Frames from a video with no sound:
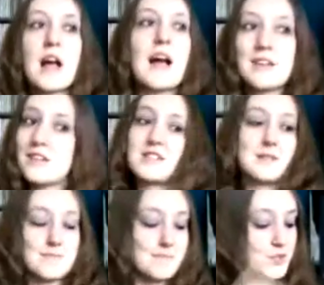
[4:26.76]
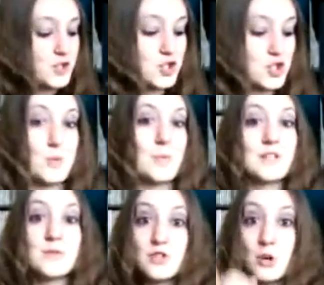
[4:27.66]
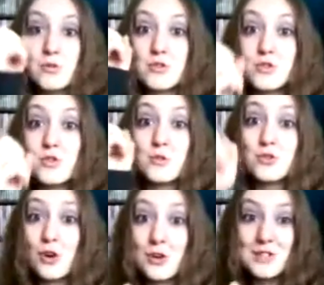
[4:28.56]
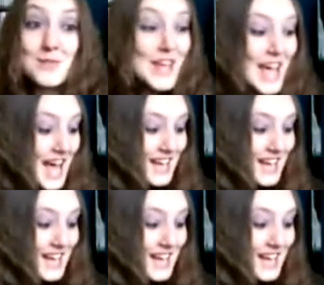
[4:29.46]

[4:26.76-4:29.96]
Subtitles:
do that, and it's stupid. Don't do drugs.